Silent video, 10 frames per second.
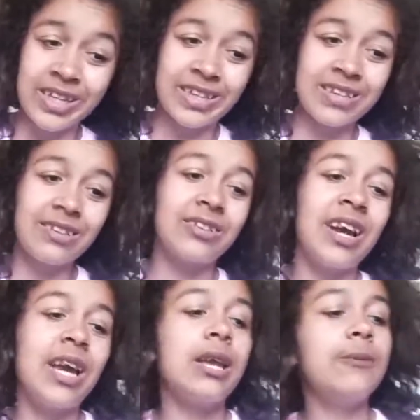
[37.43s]
this
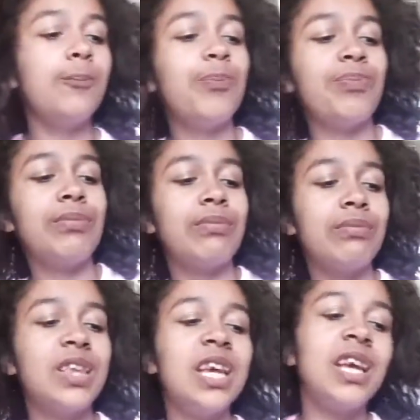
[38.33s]
train.